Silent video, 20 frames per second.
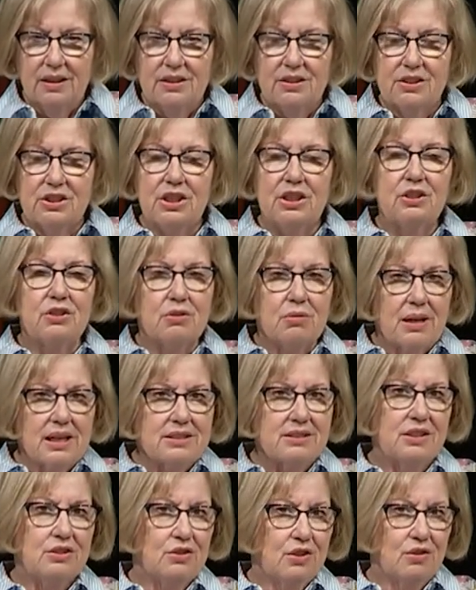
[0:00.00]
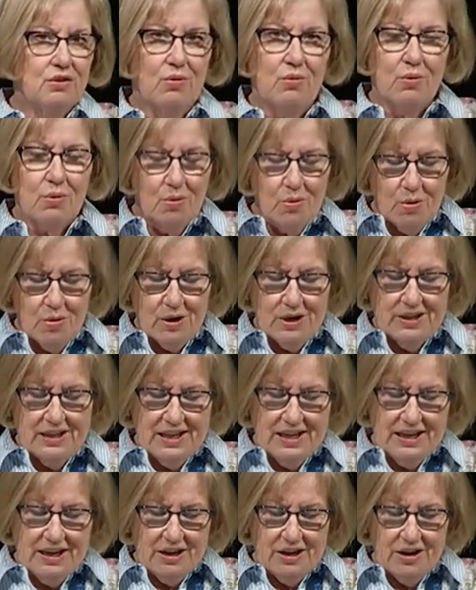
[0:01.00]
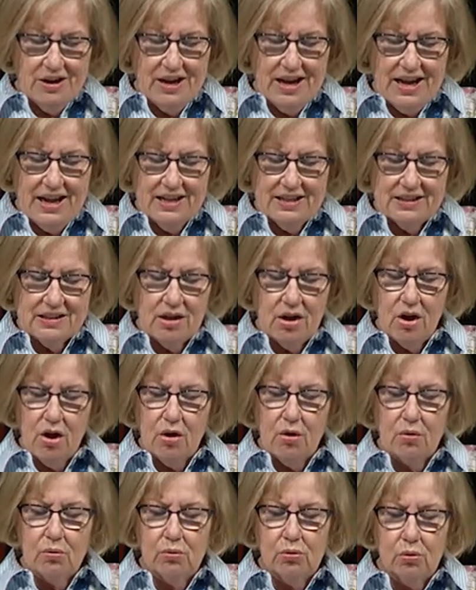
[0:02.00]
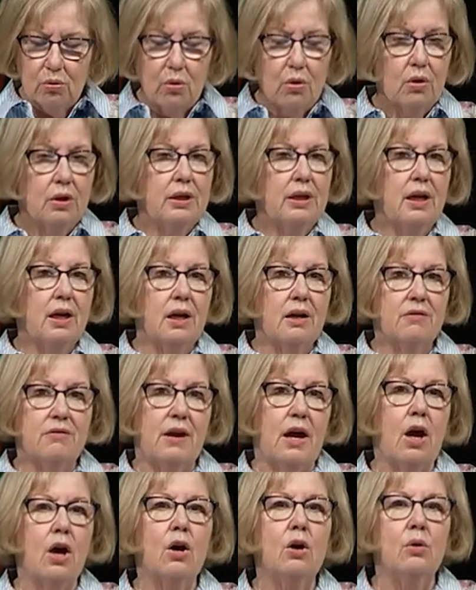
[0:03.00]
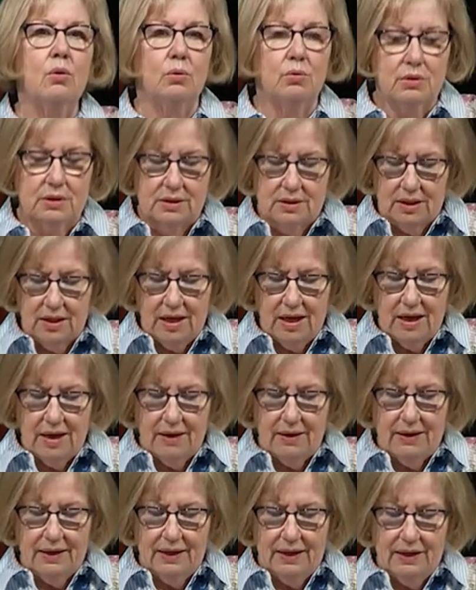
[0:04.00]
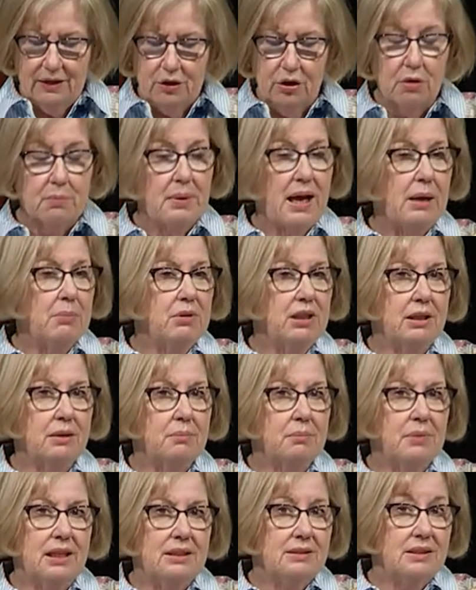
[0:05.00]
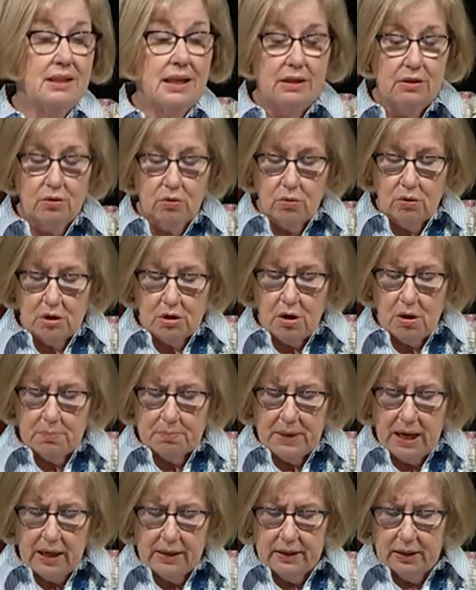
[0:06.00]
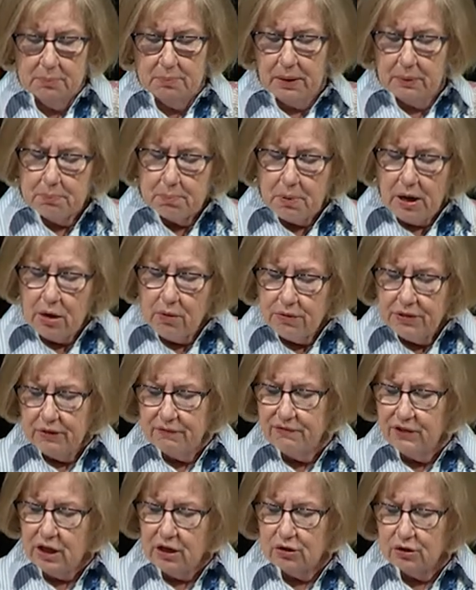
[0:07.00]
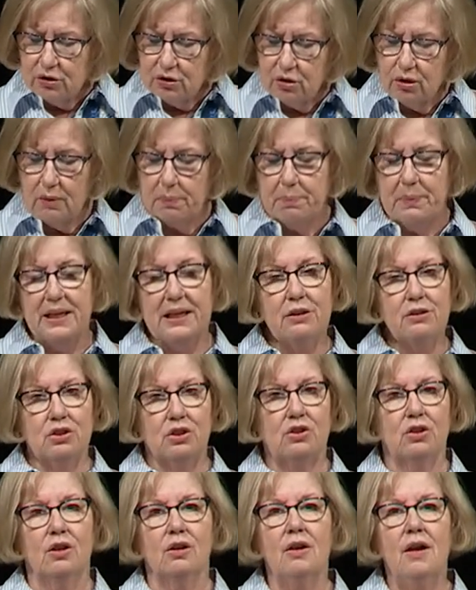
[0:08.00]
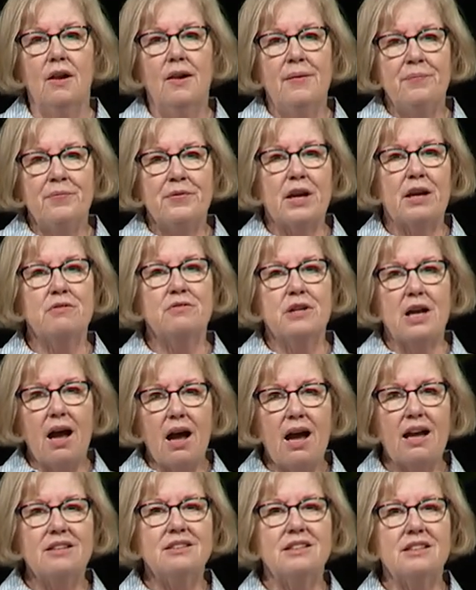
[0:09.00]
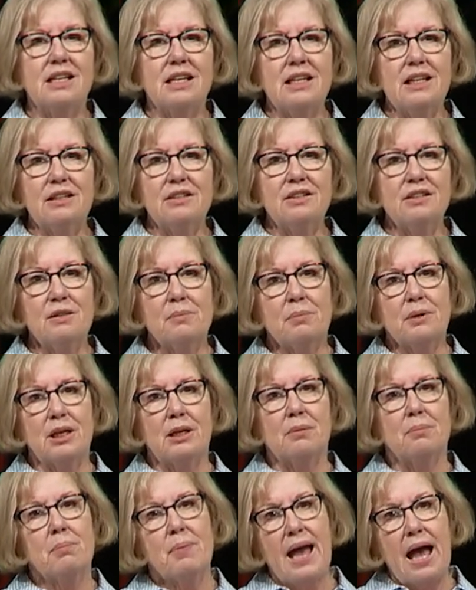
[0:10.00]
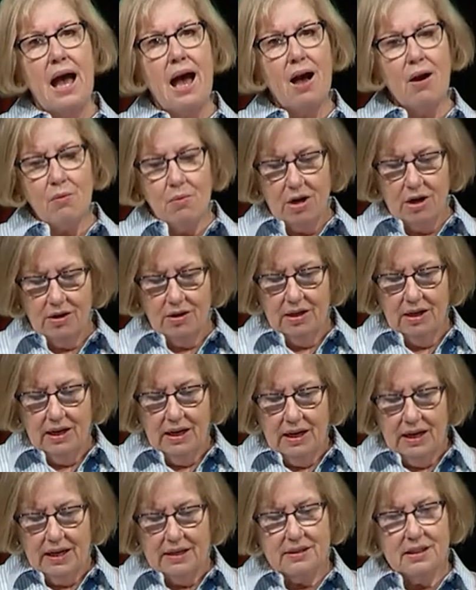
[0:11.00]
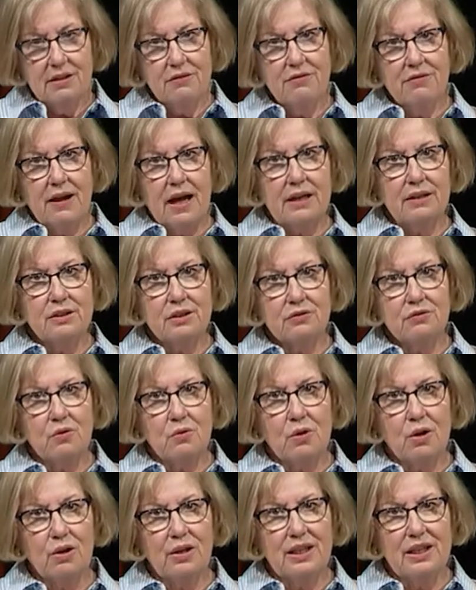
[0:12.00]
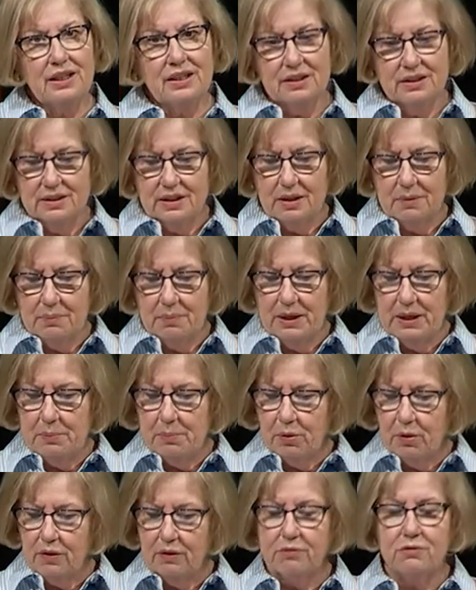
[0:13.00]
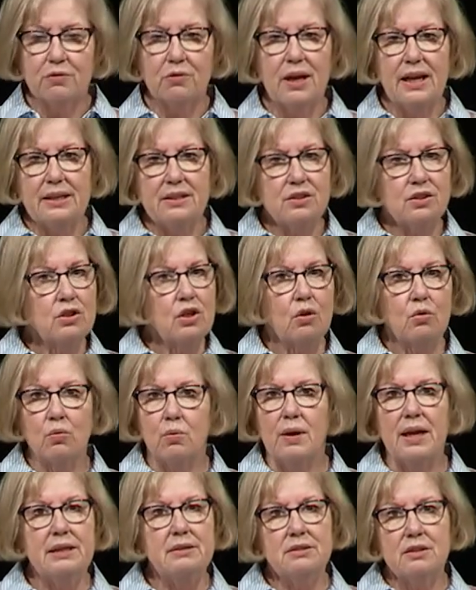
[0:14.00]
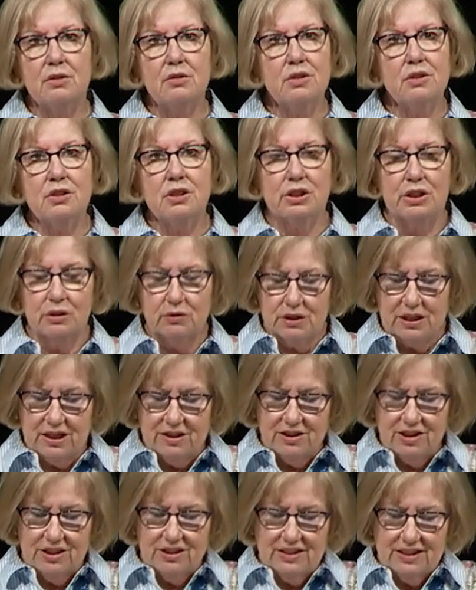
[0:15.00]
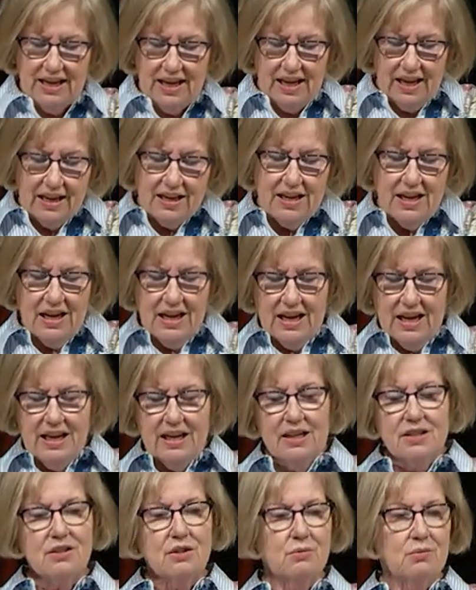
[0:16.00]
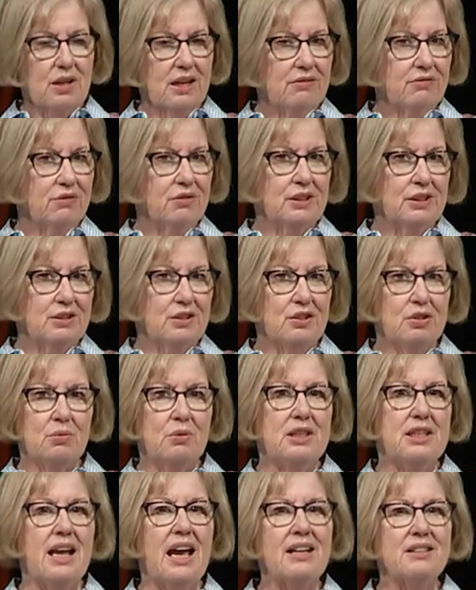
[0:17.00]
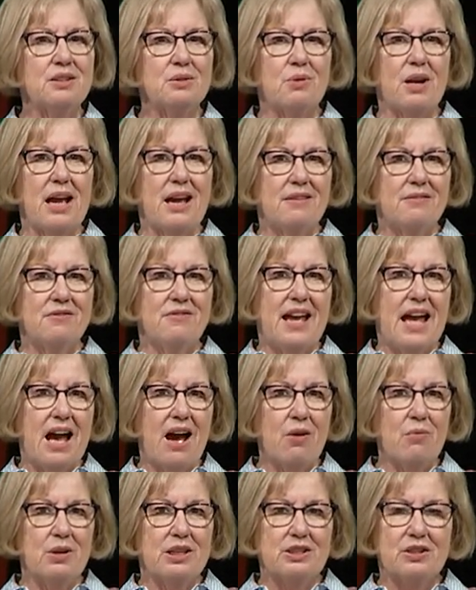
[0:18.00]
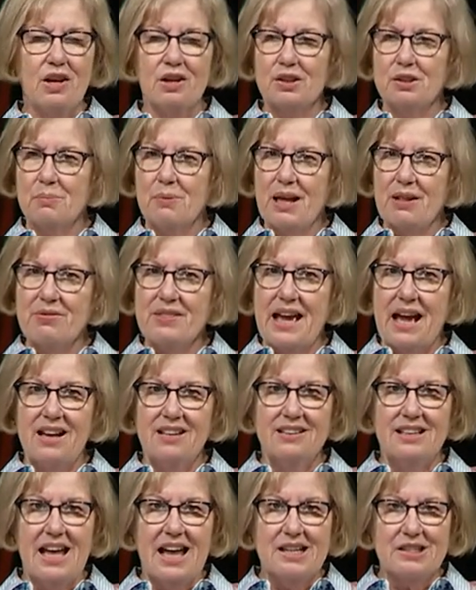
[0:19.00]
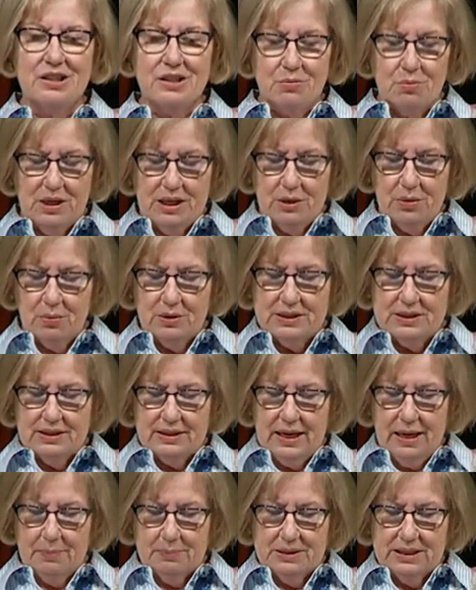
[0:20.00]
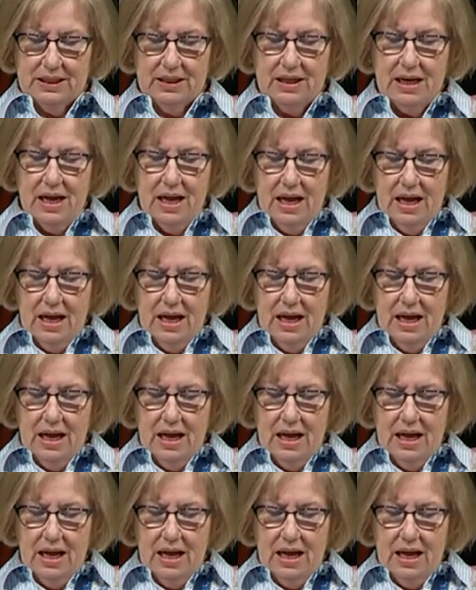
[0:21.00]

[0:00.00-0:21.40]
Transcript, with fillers: she addresses the Lord here as, O Lord of hosts. Uh, in your Bible, it may say Lord Almighty, but both of those are a picture of God's intimate power as he fights for his people. The phrase, no razors shall touch his head, is a reference to a Nazarite vow. We talked about that last week with Samson.